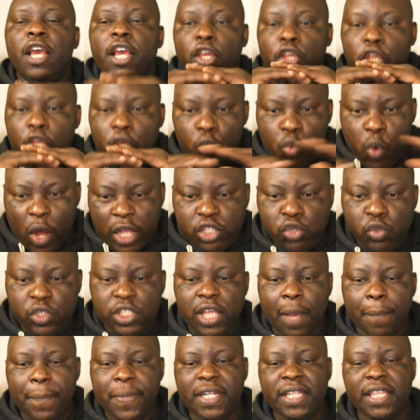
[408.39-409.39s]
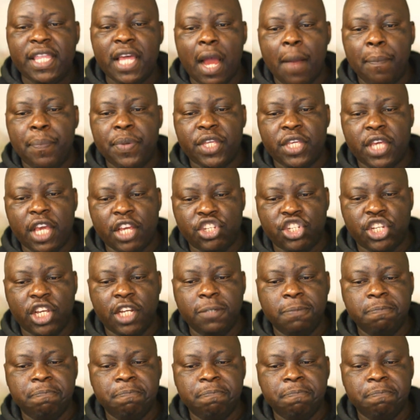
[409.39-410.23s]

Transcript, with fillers: once you submit the application,